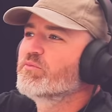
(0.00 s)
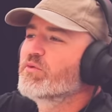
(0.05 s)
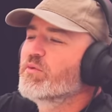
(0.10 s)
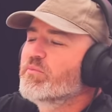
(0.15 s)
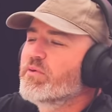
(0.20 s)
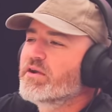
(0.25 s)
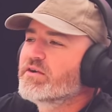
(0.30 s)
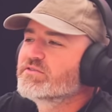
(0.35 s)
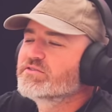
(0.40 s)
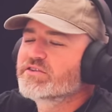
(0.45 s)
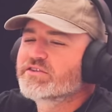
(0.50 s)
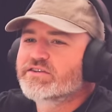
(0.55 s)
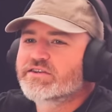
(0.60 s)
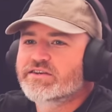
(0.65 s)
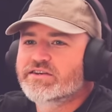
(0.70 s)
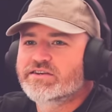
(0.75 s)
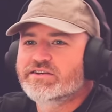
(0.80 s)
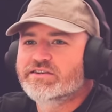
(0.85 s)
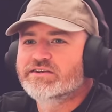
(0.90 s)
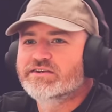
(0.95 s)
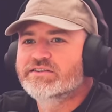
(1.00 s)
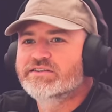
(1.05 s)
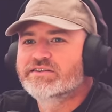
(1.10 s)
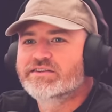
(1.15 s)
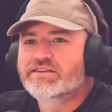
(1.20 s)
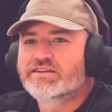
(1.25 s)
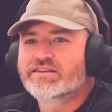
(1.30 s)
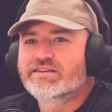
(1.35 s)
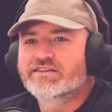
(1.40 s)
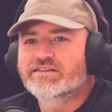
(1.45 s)
repairs on uh
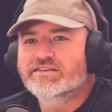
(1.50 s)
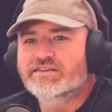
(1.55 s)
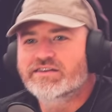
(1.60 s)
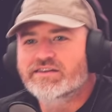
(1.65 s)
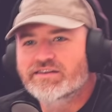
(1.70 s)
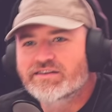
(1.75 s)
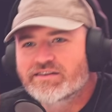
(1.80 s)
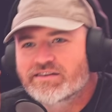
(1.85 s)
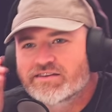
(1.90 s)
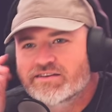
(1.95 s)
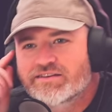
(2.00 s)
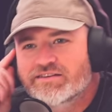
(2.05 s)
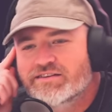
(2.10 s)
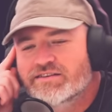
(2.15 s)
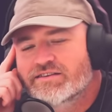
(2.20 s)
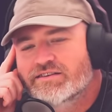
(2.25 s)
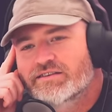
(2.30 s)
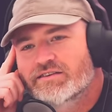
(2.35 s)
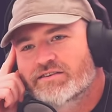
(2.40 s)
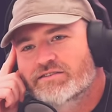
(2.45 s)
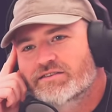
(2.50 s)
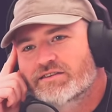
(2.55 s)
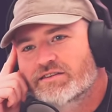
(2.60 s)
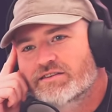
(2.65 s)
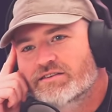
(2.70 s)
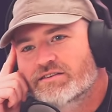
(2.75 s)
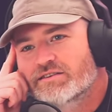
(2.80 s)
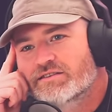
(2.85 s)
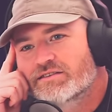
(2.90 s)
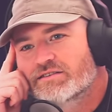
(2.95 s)
Oh yeah, yeah, yeah. On the uh,
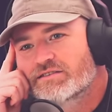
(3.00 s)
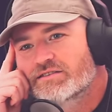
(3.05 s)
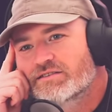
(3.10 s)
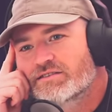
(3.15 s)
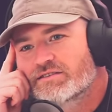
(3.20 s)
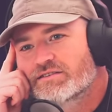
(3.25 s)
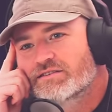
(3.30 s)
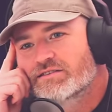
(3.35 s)
subway.